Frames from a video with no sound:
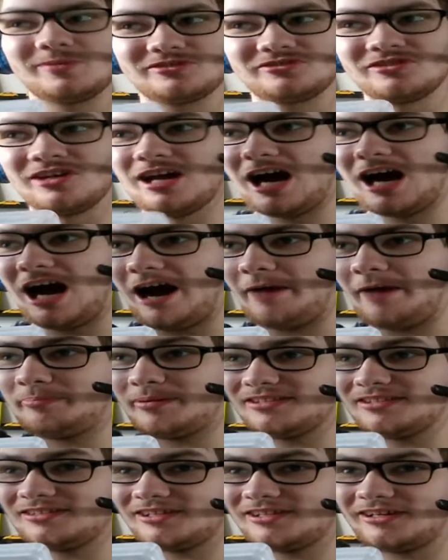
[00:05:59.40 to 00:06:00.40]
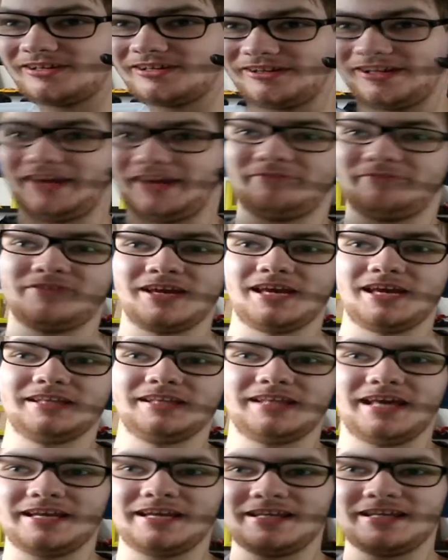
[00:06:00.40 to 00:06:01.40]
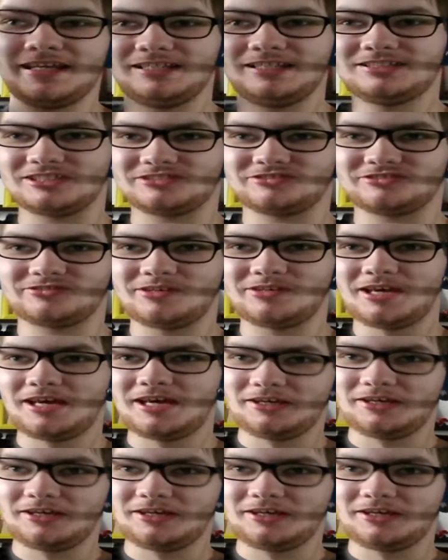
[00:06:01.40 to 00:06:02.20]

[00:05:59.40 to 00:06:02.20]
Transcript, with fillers: was up on the cliff, then he just